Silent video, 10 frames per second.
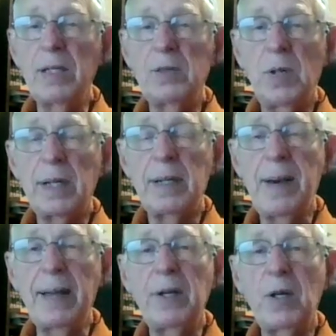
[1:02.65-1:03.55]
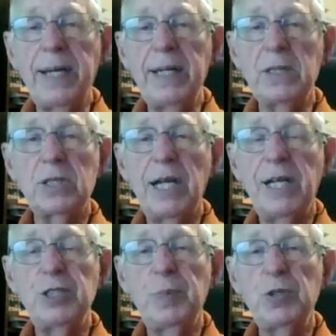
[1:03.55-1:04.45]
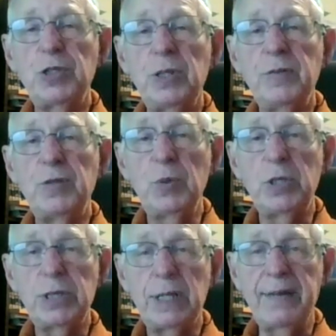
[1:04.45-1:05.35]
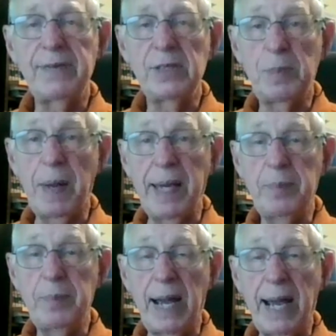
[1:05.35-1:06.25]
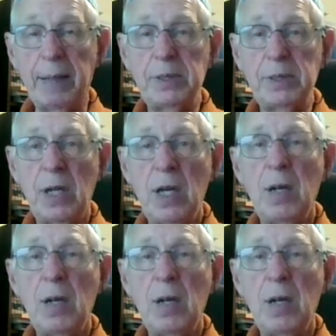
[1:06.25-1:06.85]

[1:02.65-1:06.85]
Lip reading: to talk about the greatest contribution of Jewish life in Spain, perhaps,